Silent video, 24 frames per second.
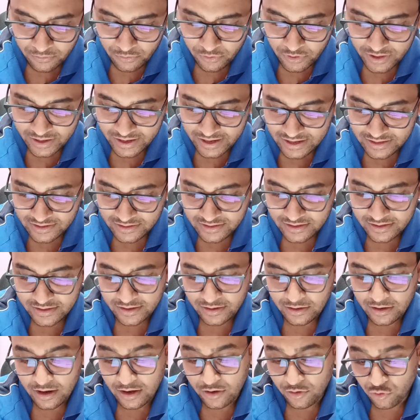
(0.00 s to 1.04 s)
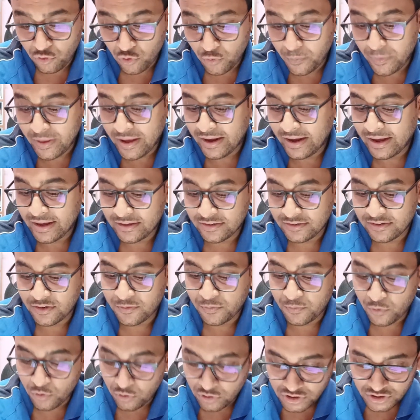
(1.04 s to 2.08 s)
for gadgeted group A
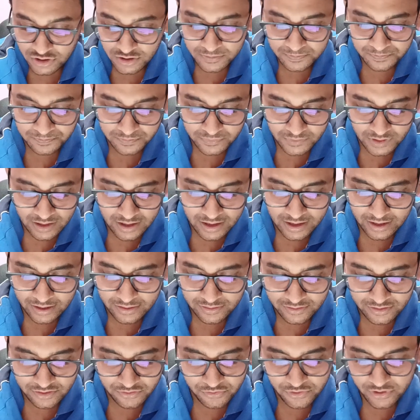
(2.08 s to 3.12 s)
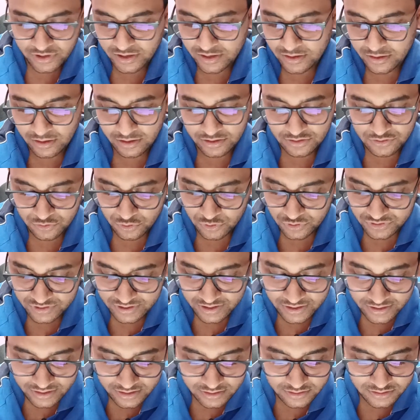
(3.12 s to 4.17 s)
gadgeted post in different ISRO
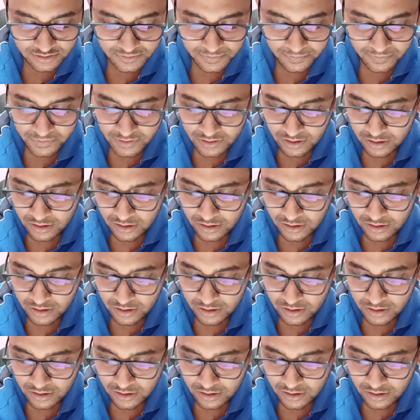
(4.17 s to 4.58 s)
centers.